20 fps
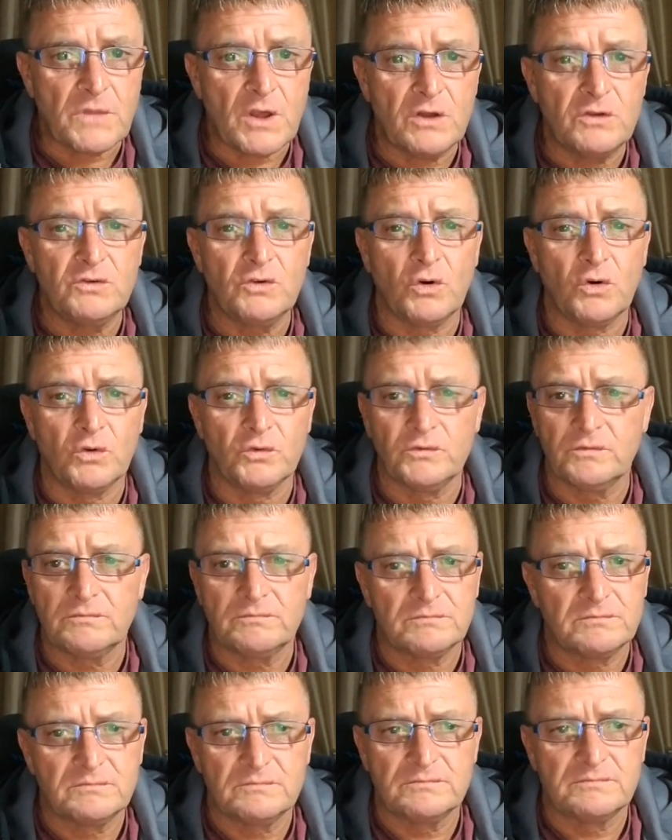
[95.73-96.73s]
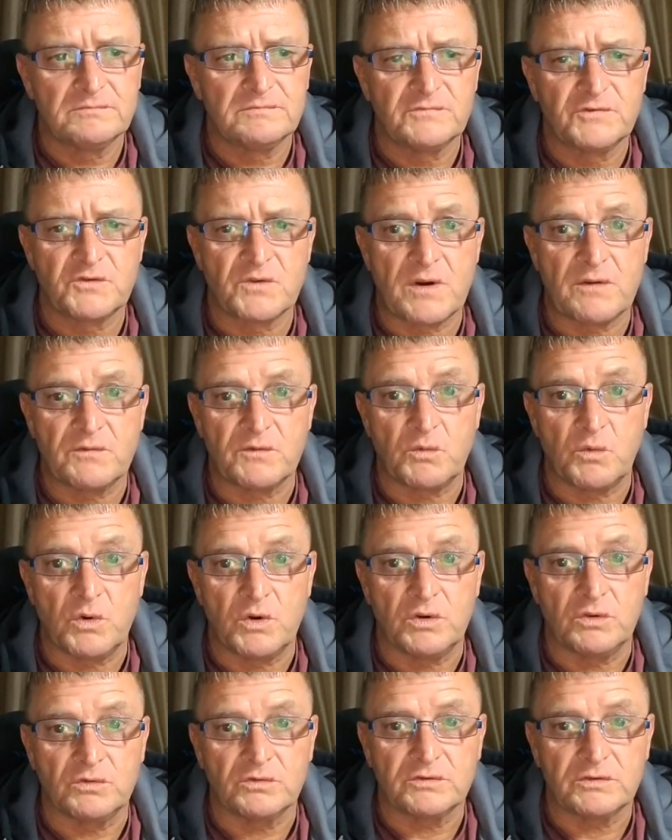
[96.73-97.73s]
known throughout the
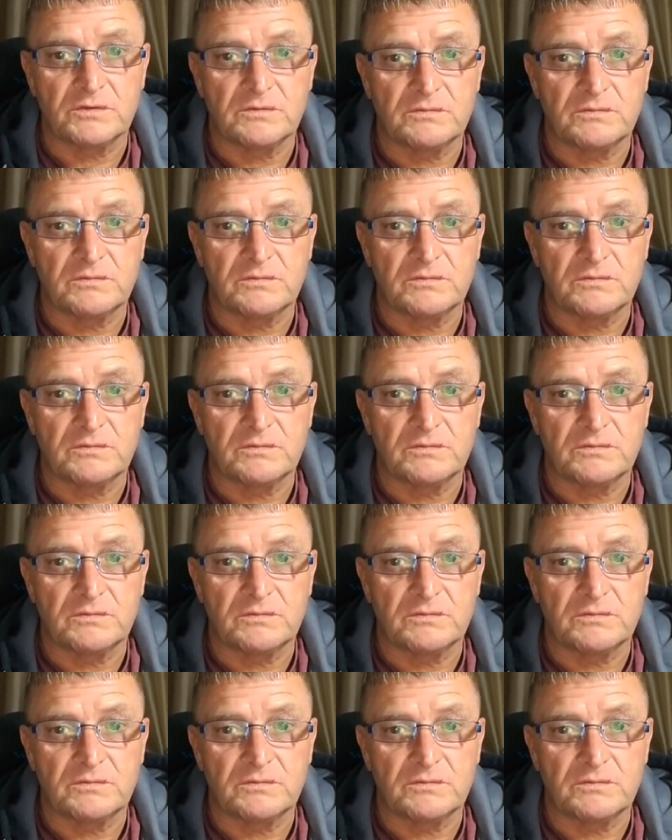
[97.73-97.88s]
world.